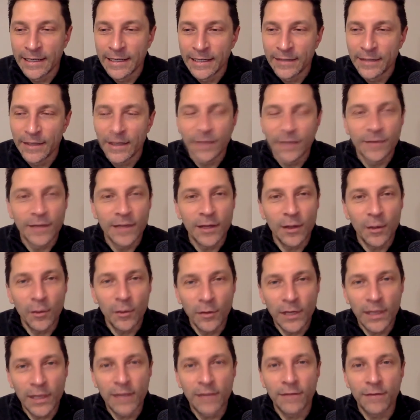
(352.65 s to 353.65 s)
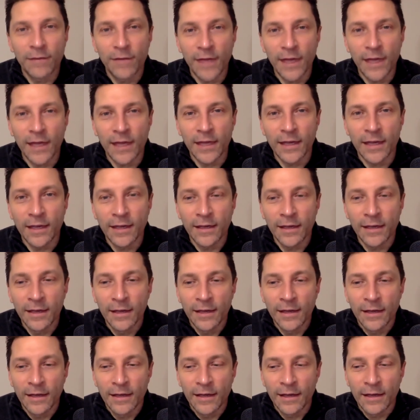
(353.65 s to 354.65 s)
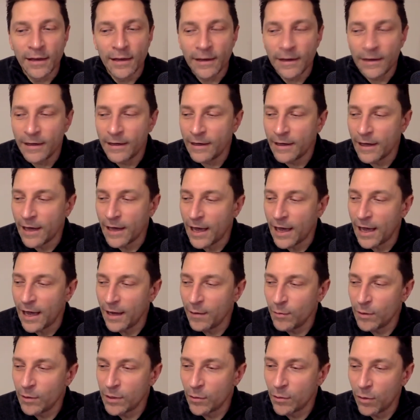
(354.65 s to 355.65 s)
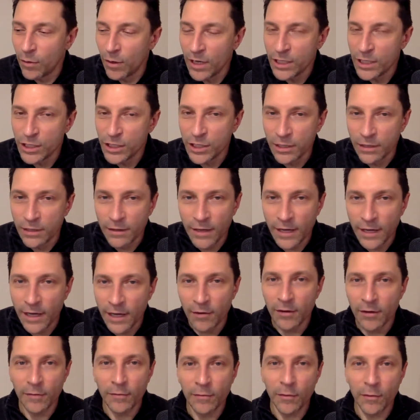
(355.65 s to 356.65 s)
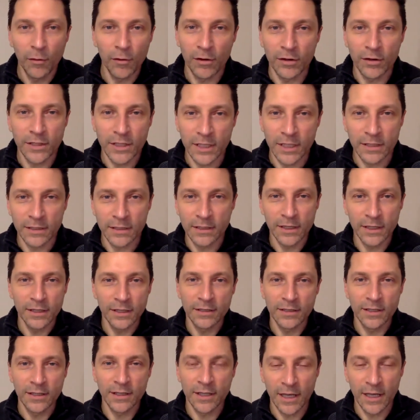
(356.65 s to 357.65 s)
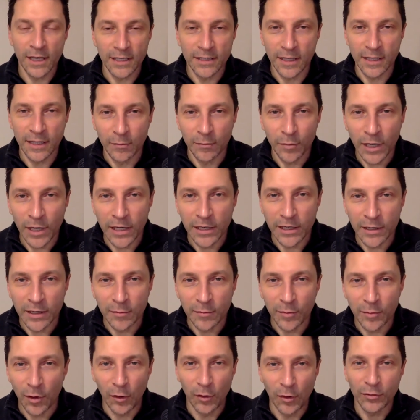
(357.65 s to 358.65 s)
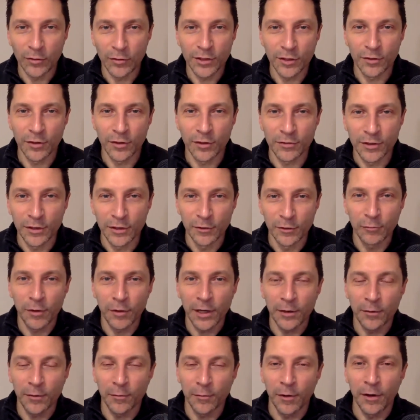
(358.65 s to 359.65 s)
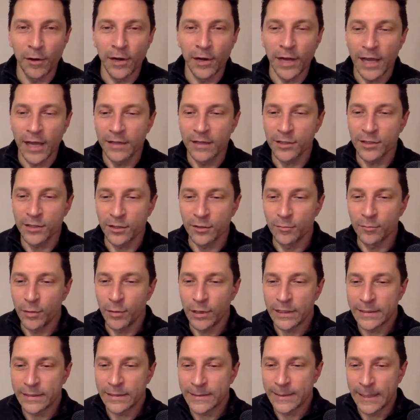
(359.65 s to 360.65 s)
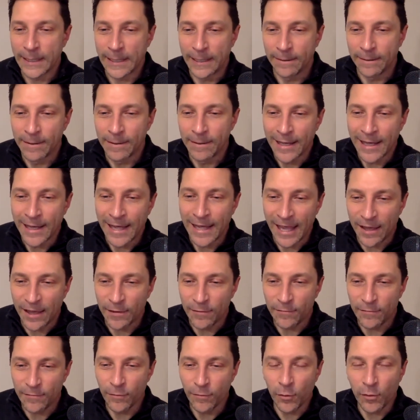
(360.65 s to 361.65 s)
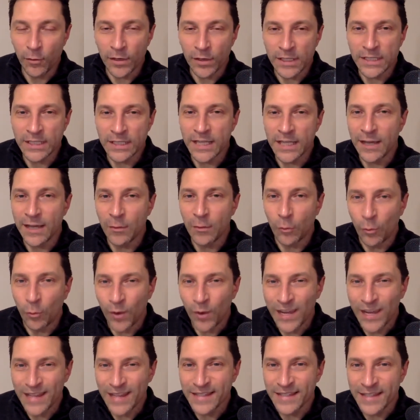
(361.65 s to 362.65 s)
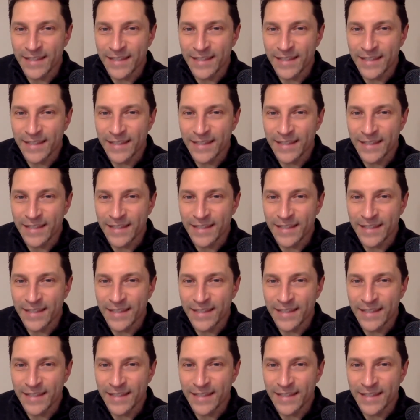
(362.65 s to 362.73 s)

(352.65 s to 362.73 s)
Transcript: the, yep. the, only thing uh, I would question there, and of course it's it's it's an opinion poll, so there's no right or wrong answer, but. Uh, if Florida State wins